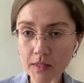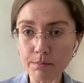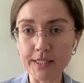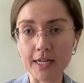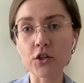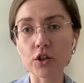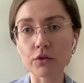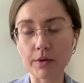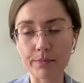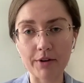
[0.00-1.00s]
potential
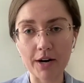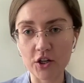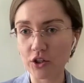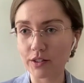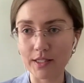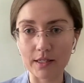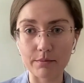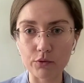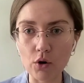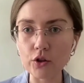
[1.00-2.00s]
reparations
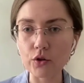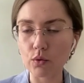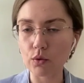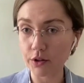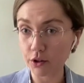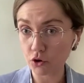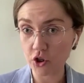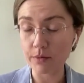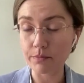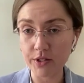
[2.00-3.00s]
abroad or the
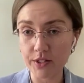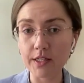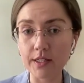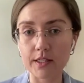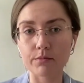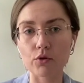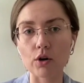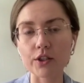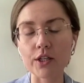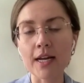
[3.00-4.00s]
UJ proceedings
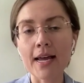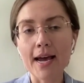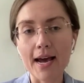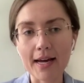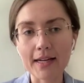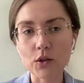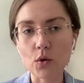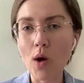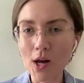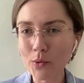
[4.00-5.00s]
abroad. And
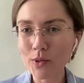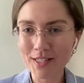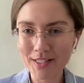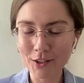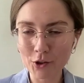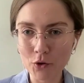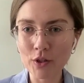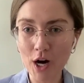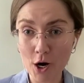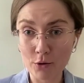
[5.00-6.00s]
while we're still
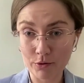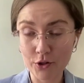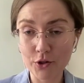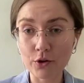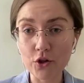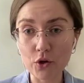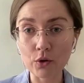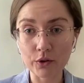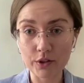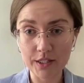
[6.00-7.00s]
doing our research
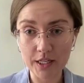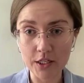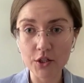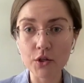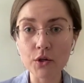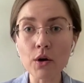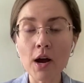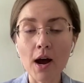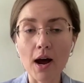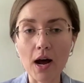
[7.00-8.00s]
on this issue,
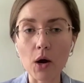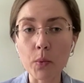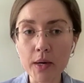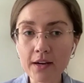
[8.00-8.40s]
we